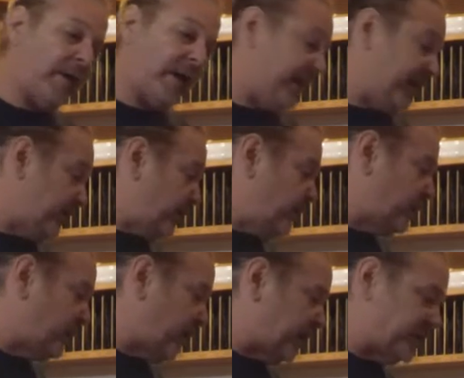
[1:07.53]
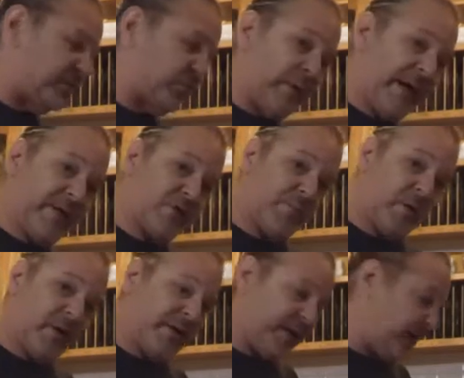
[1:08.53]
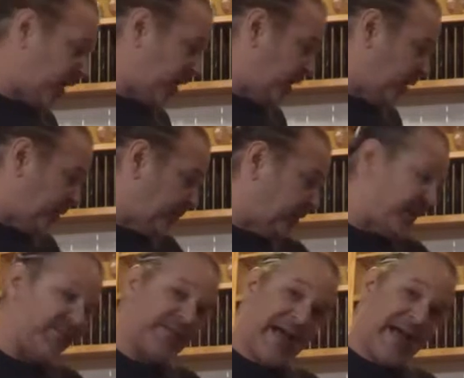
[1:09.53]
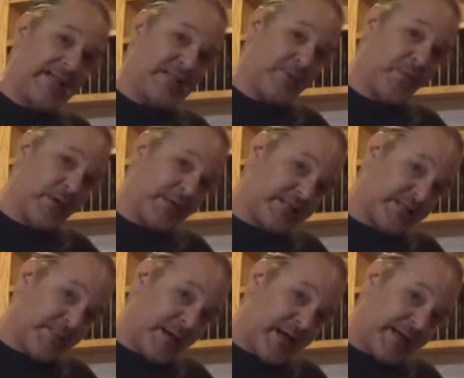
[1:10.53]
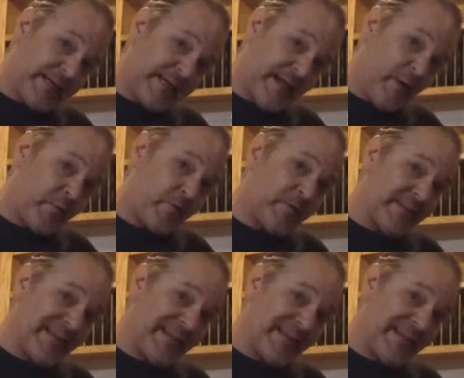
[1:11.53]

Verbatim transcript: And you can find this at Ranch Market, but you have to ask for it because it's behind a counter.